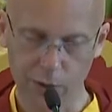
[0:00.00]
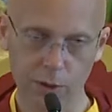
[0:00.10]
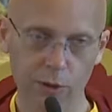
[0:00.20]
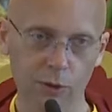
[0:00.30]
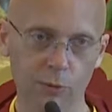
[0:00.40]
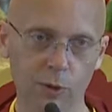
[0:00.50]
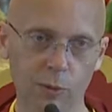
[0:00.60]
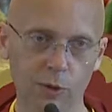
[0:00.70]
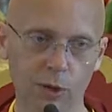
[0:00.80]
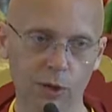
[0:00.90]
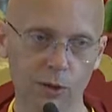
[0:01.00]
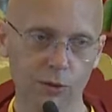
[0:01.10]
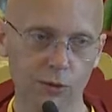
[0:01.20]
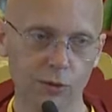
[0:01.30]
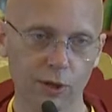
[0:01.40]
I think you can probably all
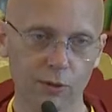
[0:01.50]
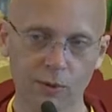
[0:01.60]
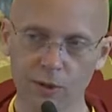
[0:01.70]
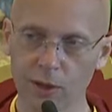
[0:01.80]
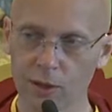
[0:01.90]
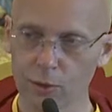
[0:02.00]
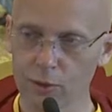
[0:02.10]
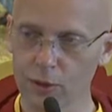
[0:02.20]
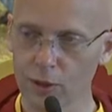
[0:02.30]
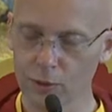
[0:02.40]
understand why that is not